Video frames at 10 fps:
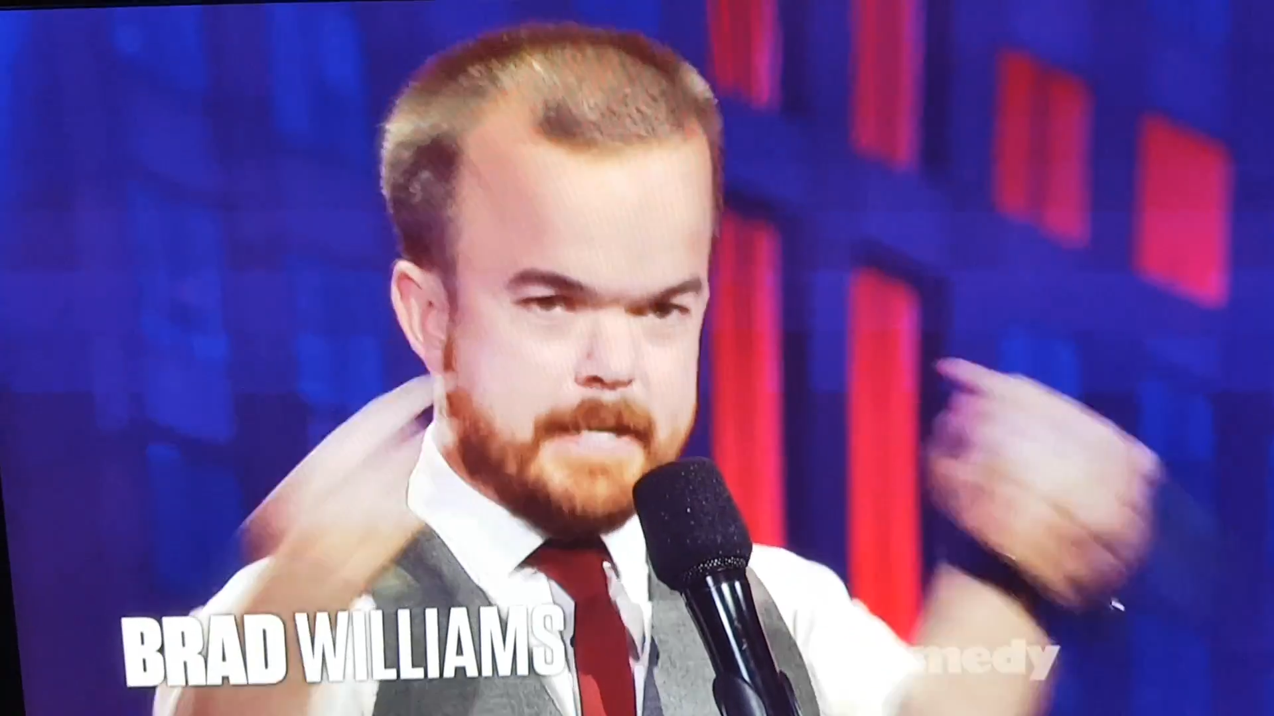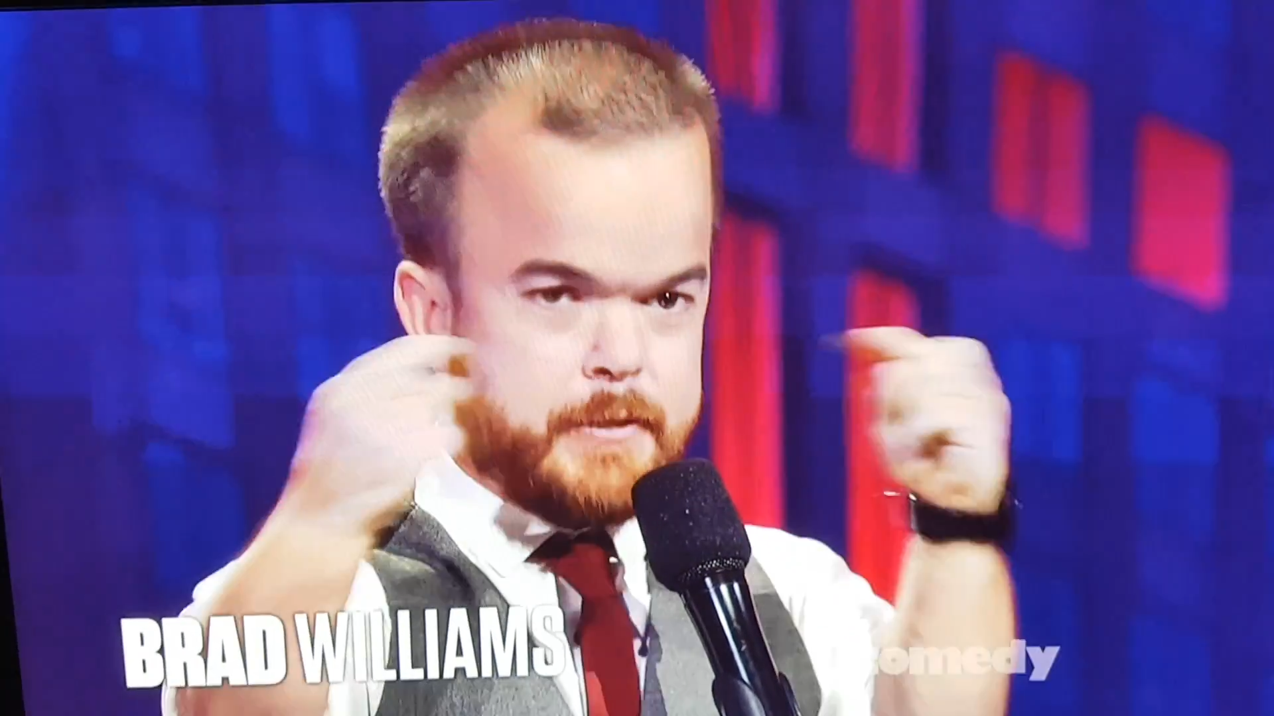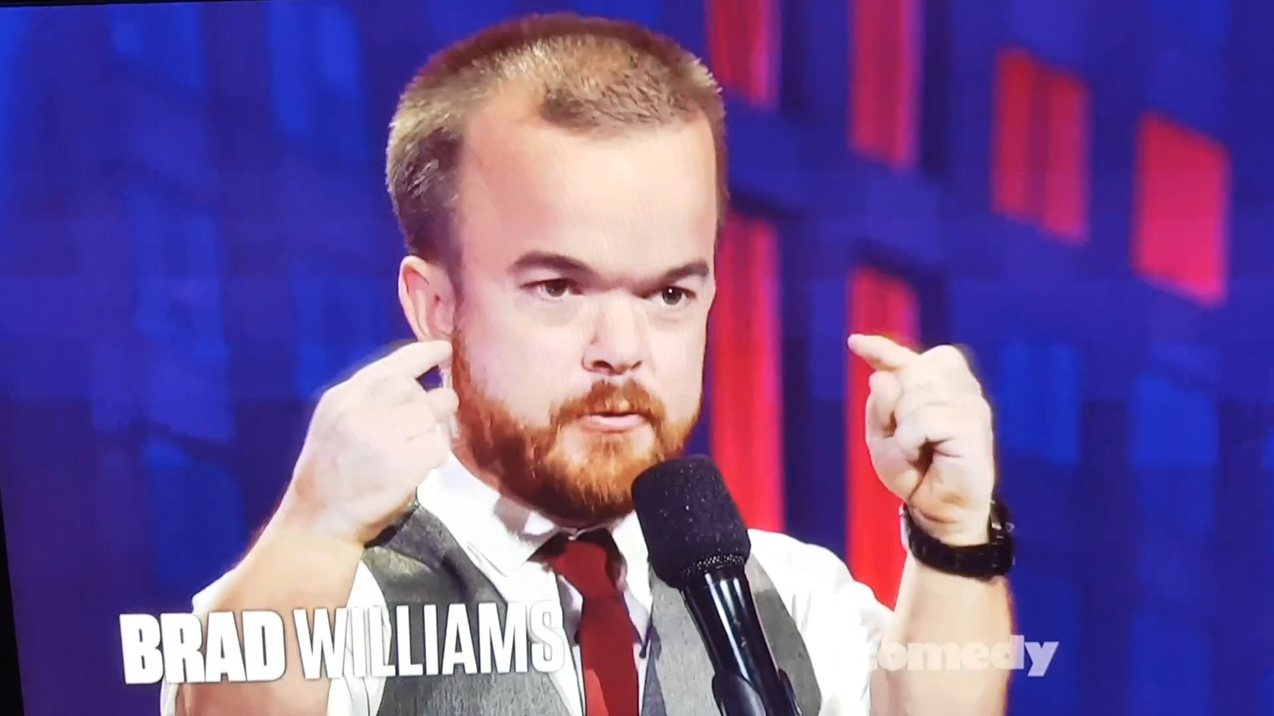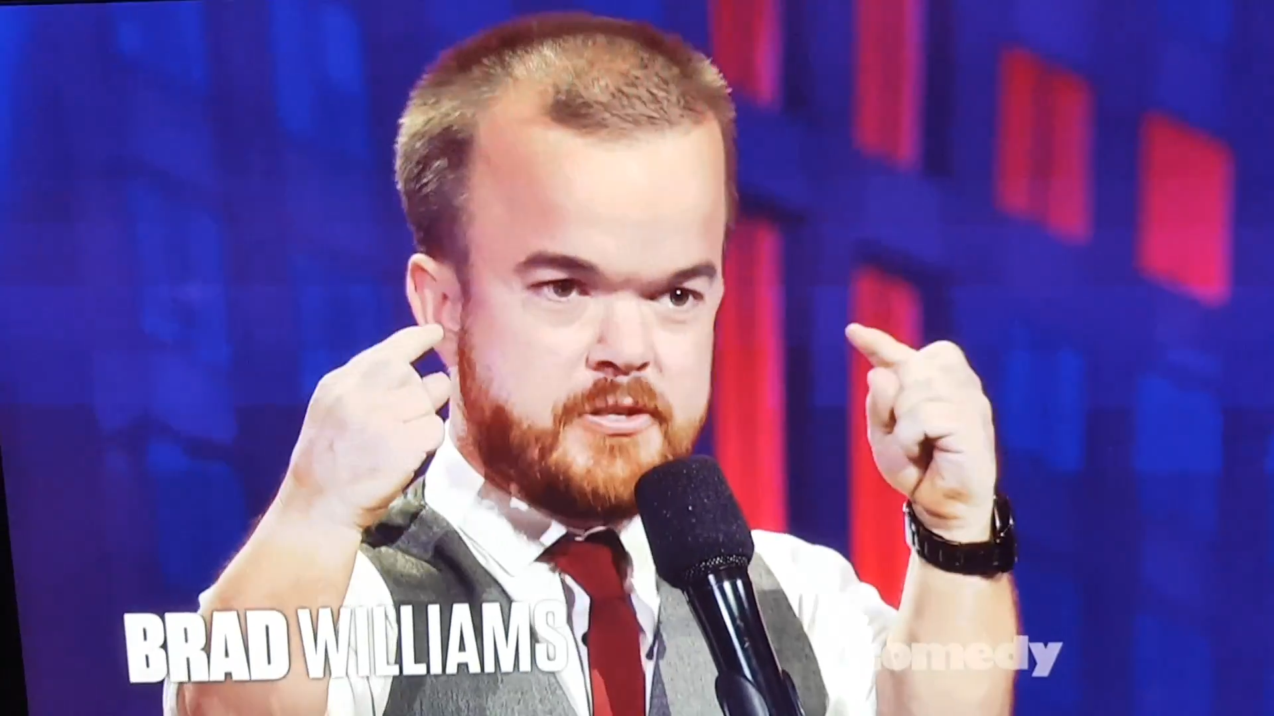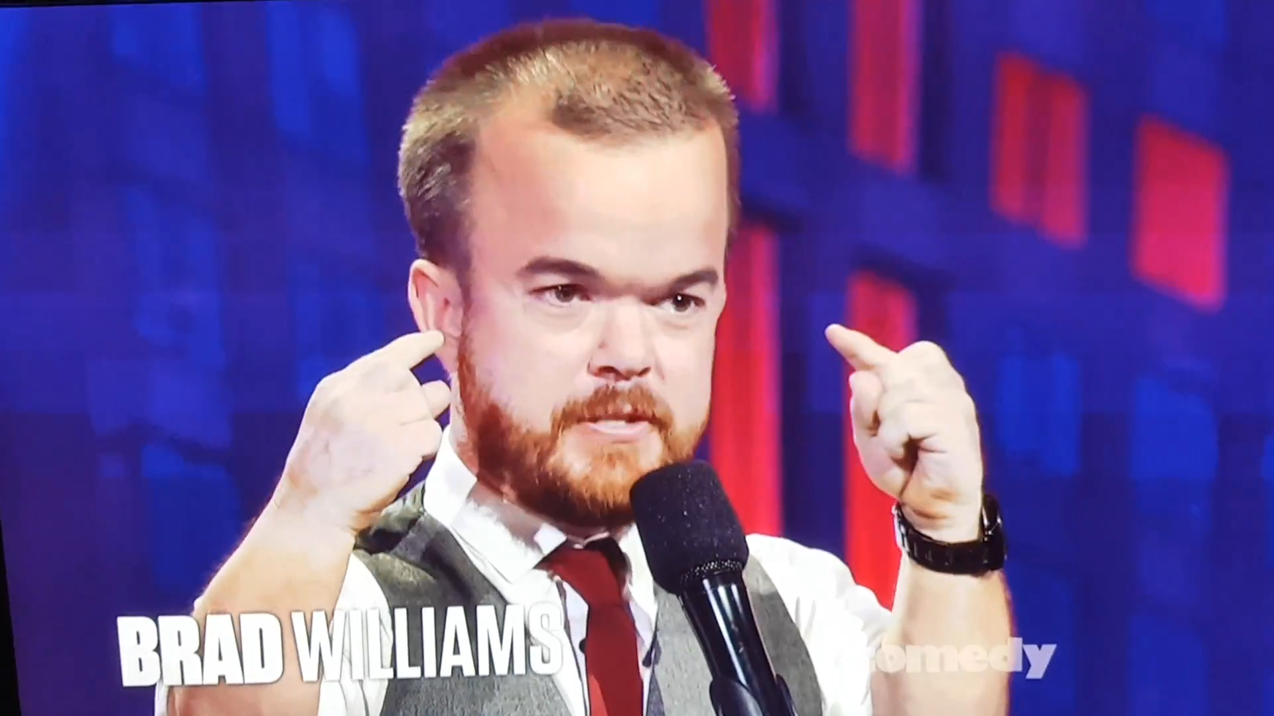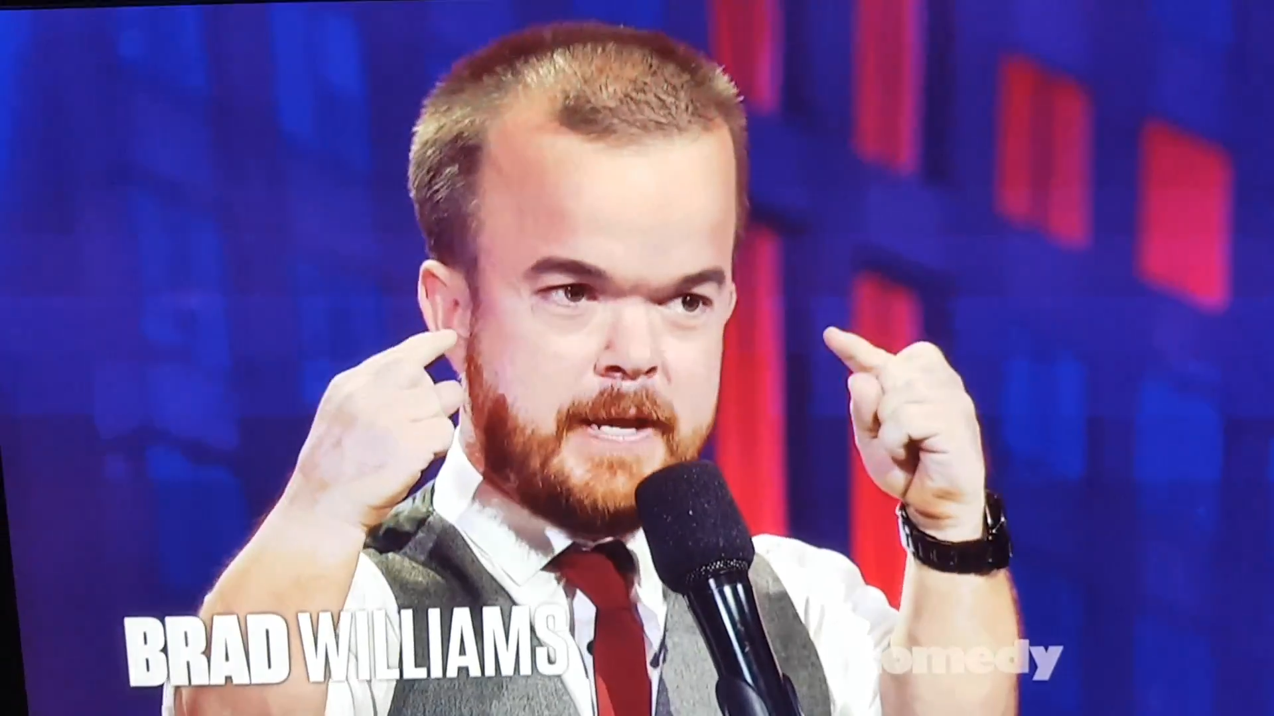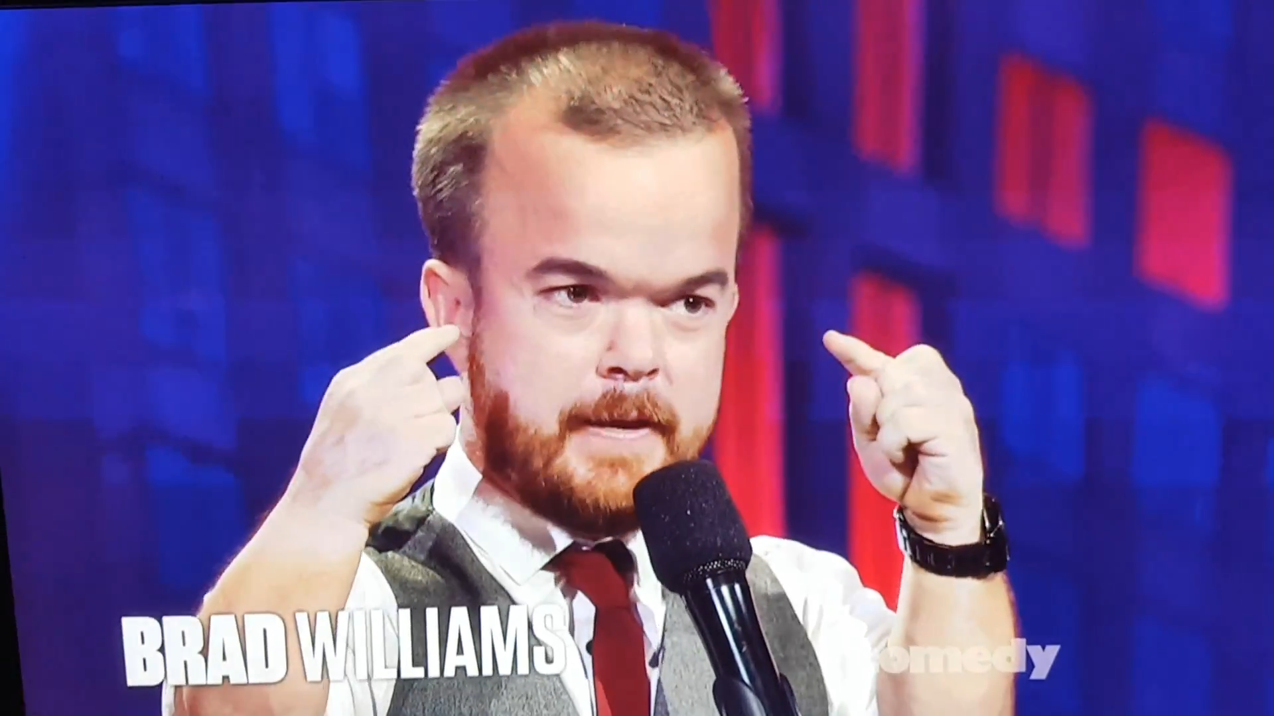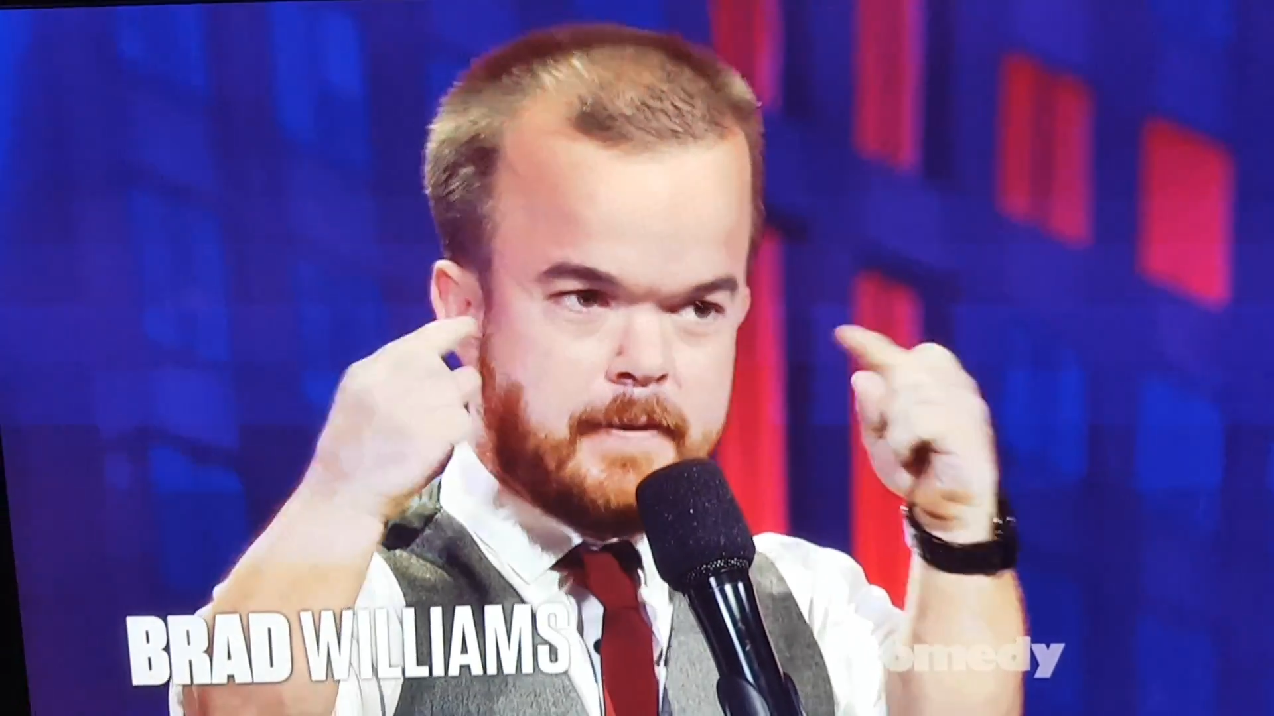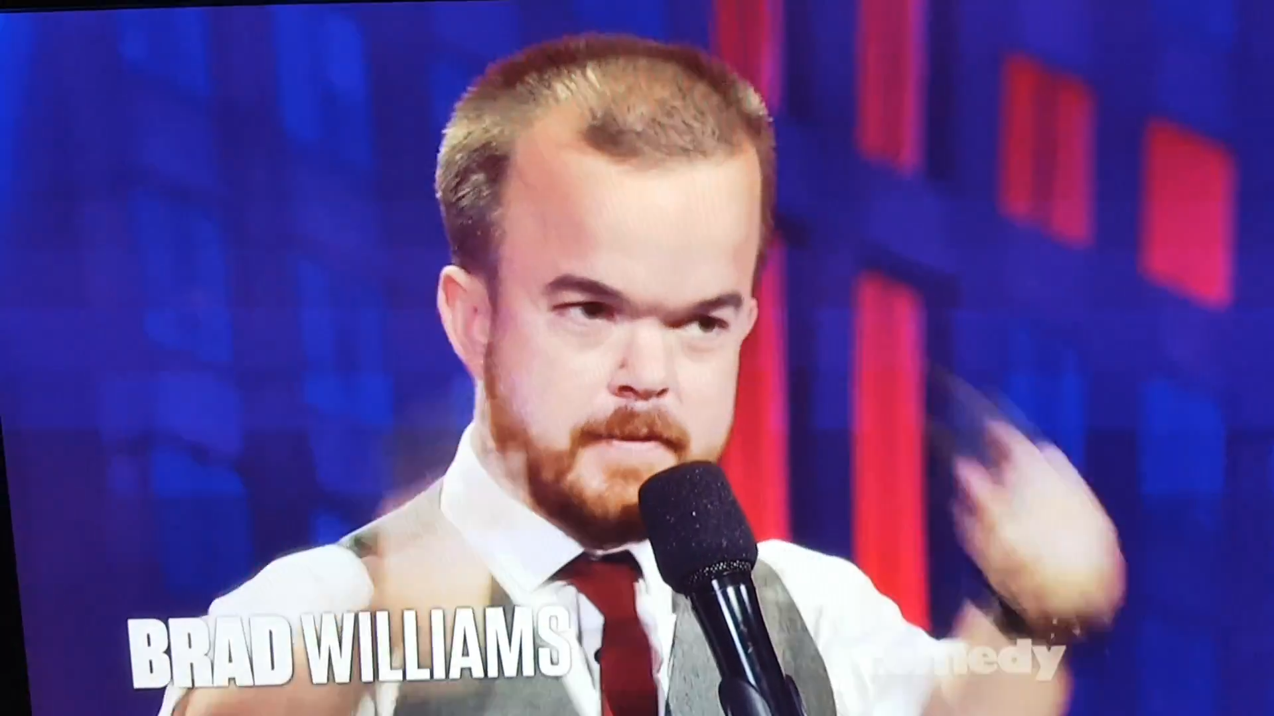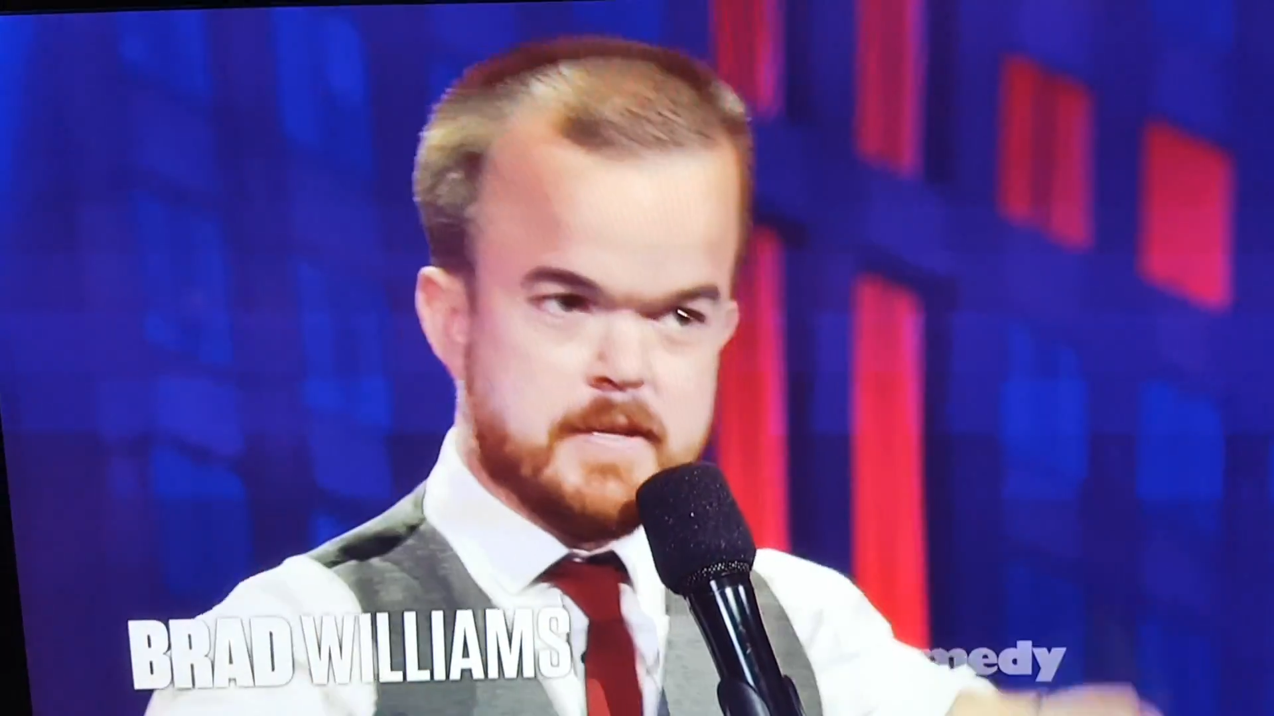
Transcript: interesting.